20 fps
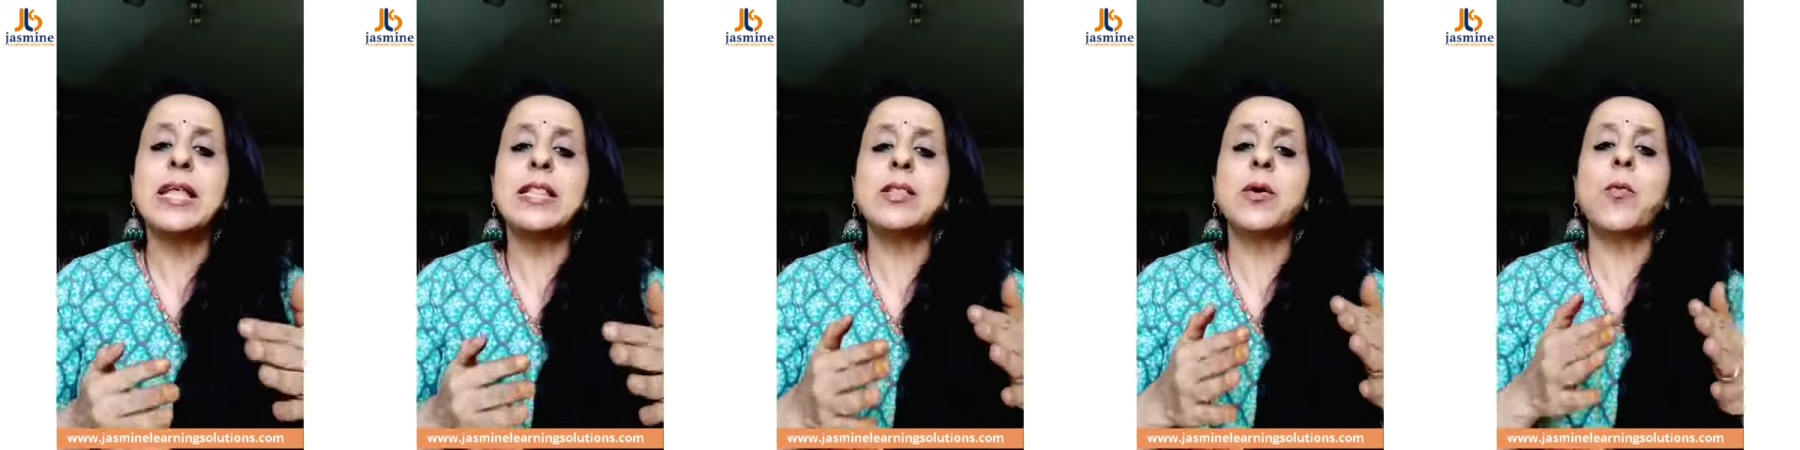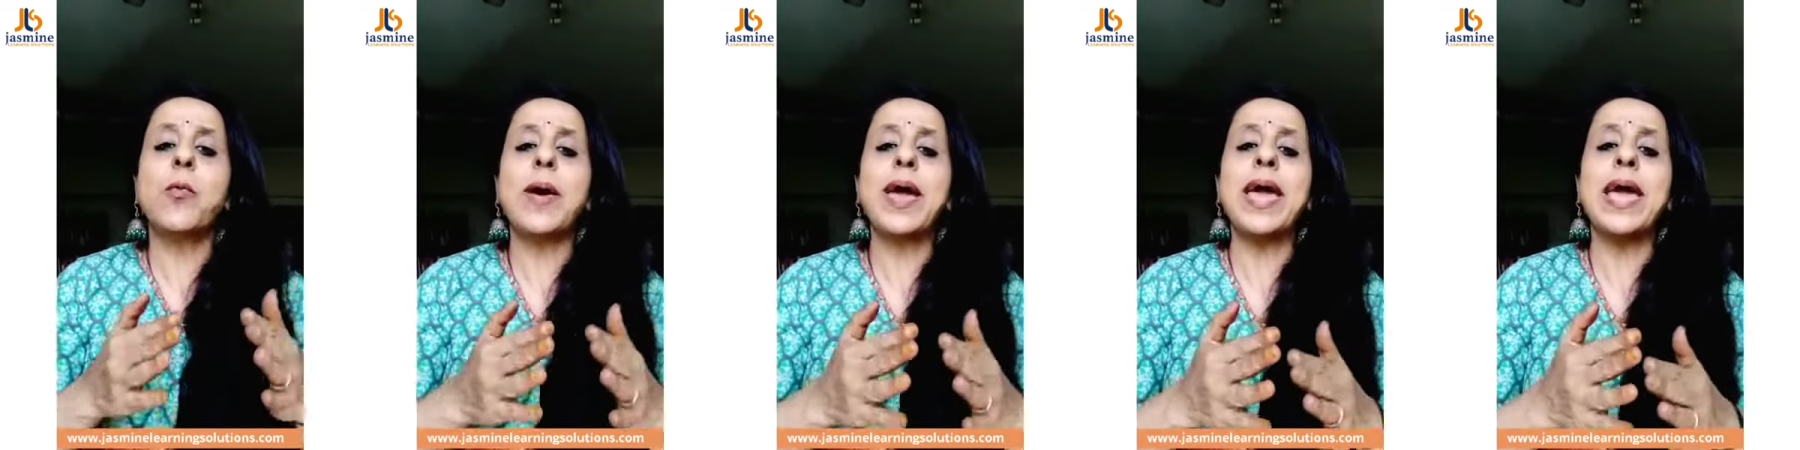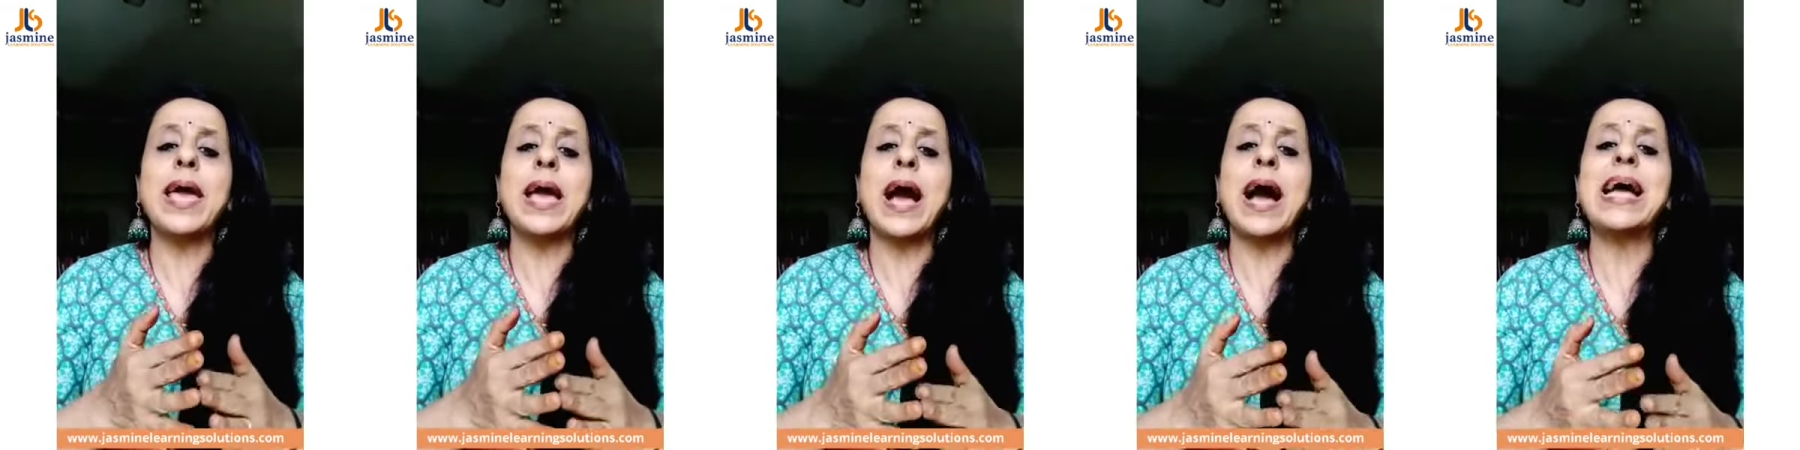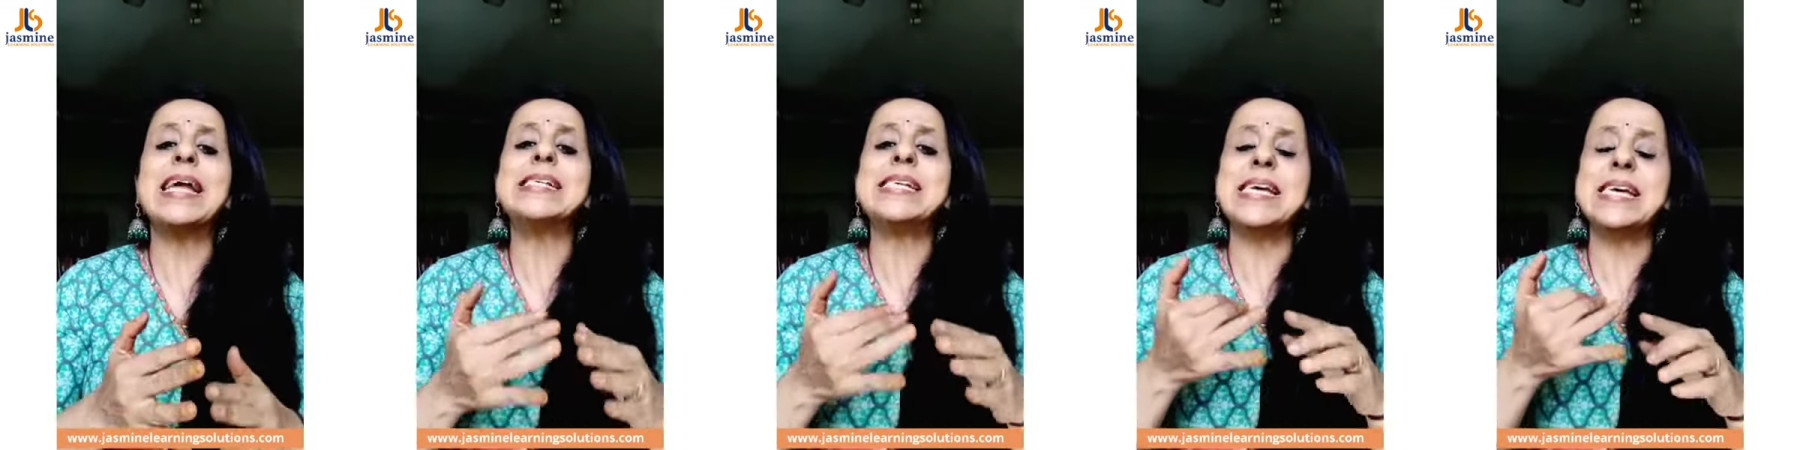in the way
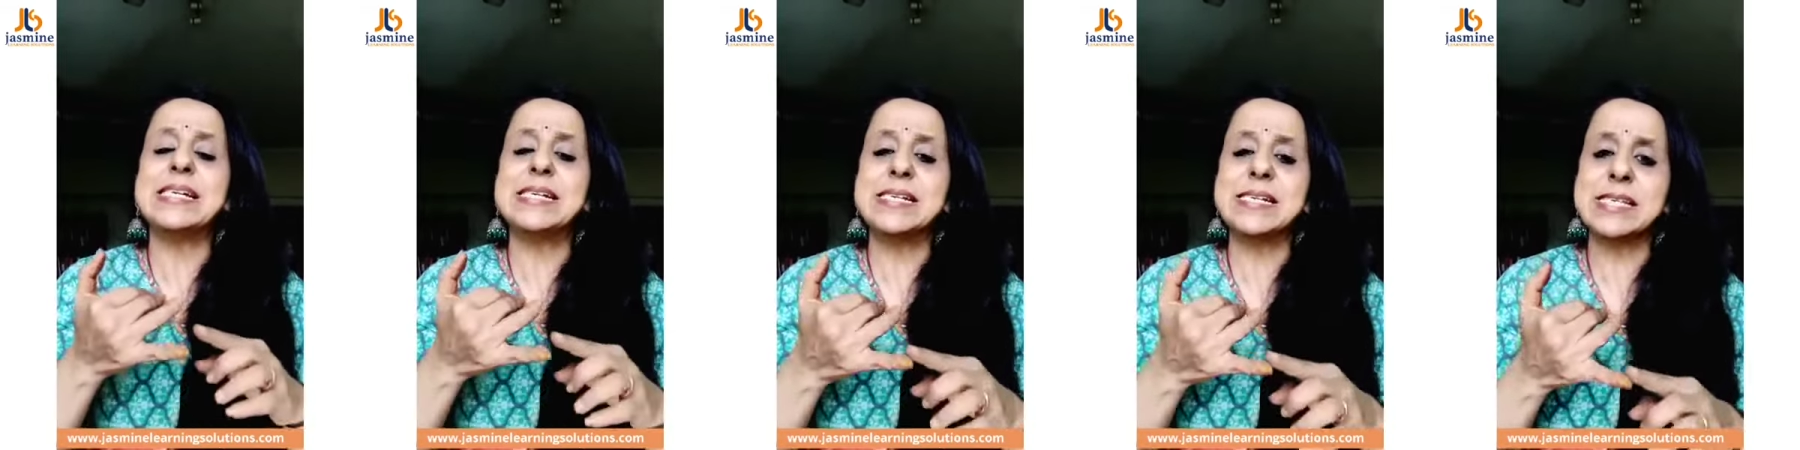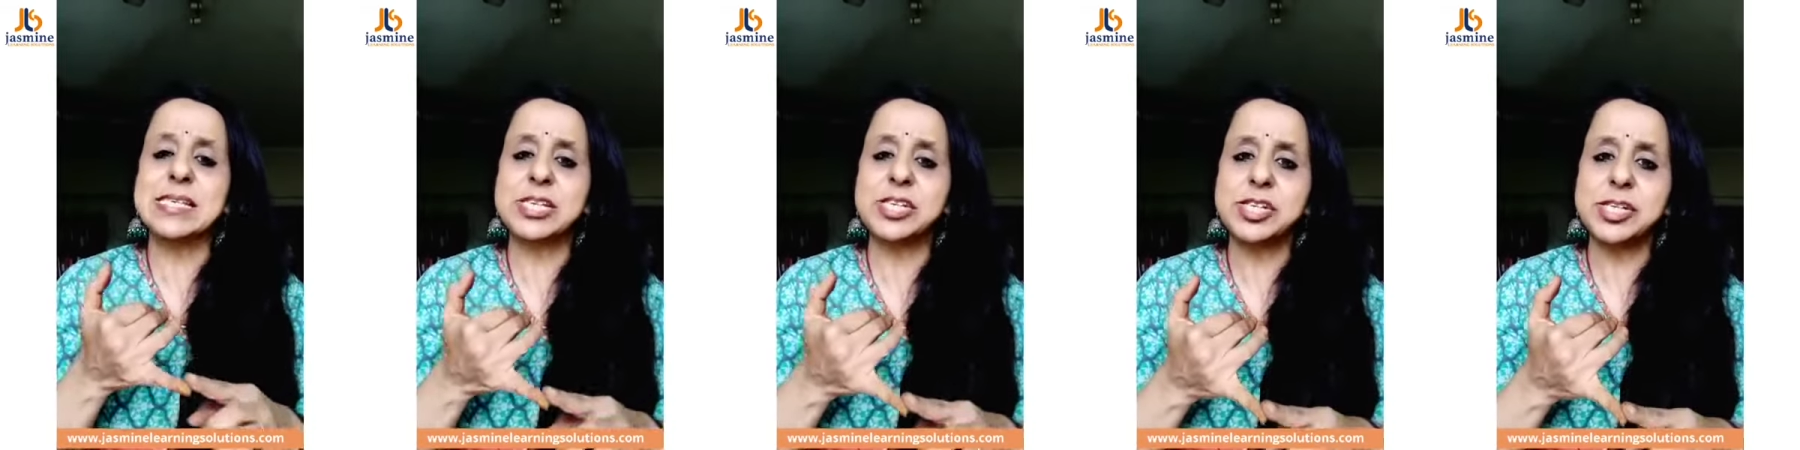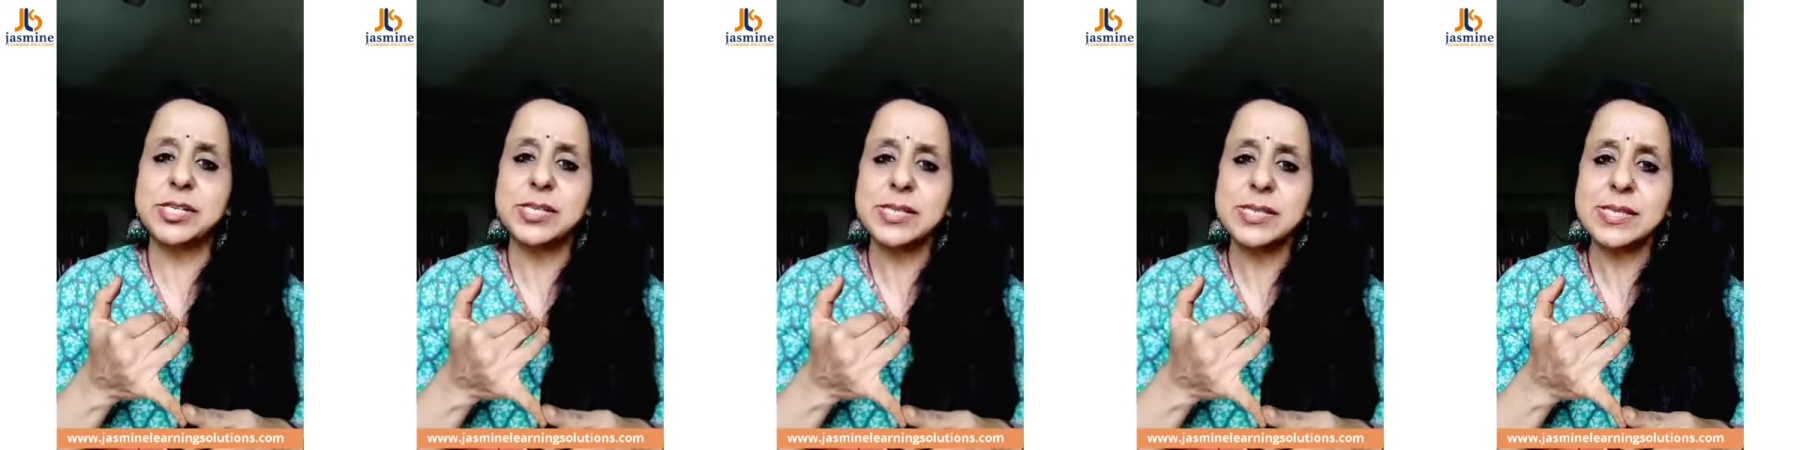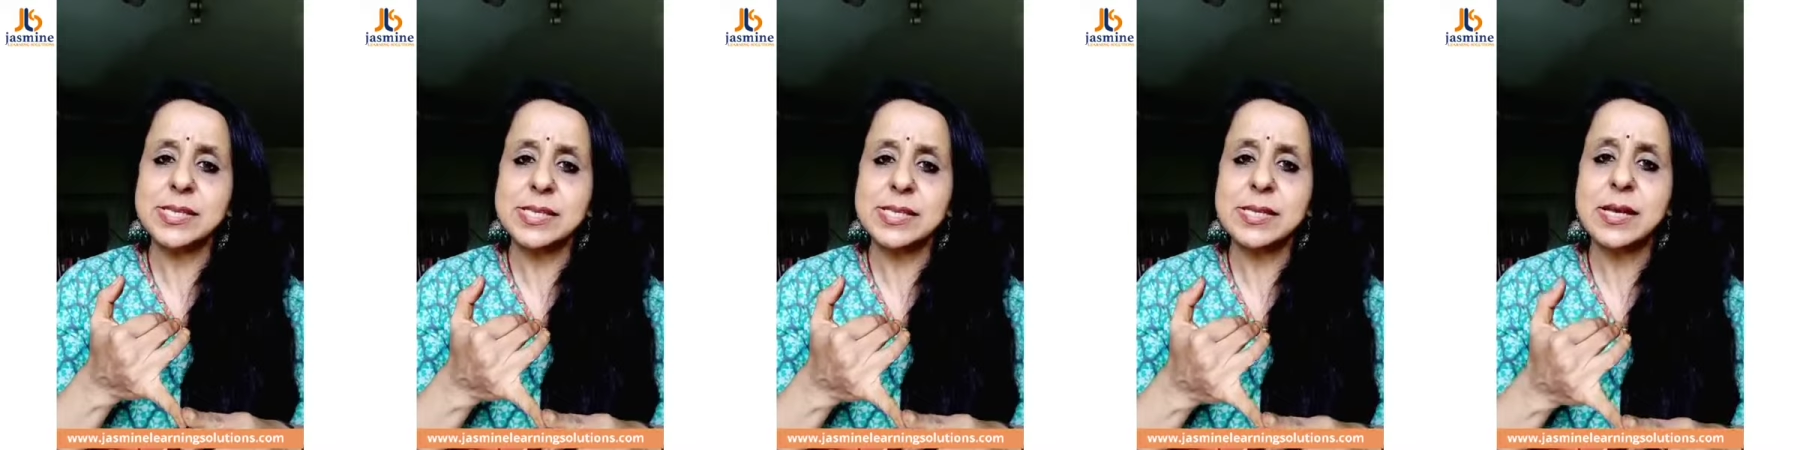I take
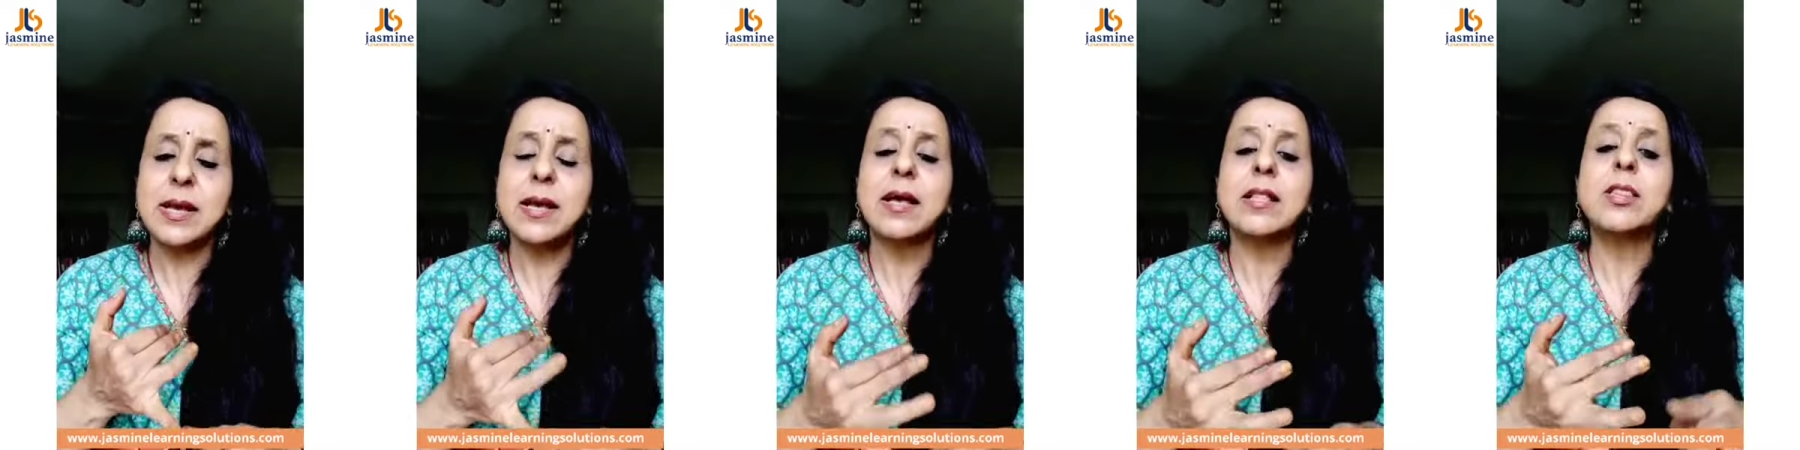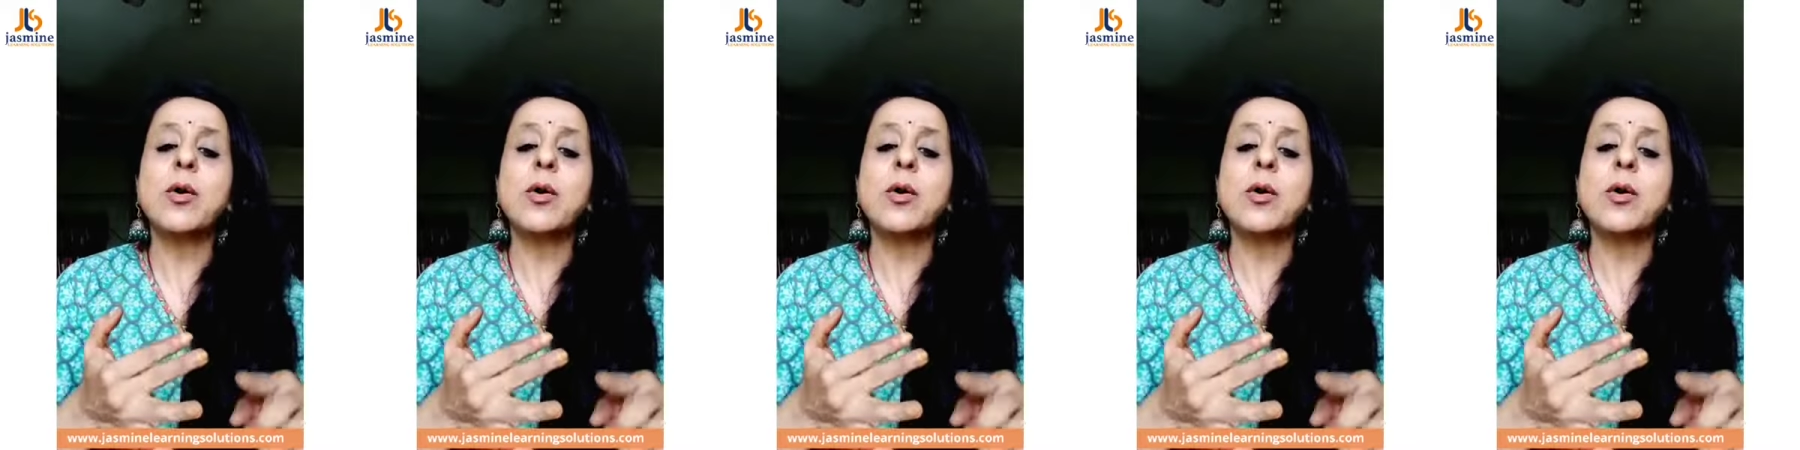decisions,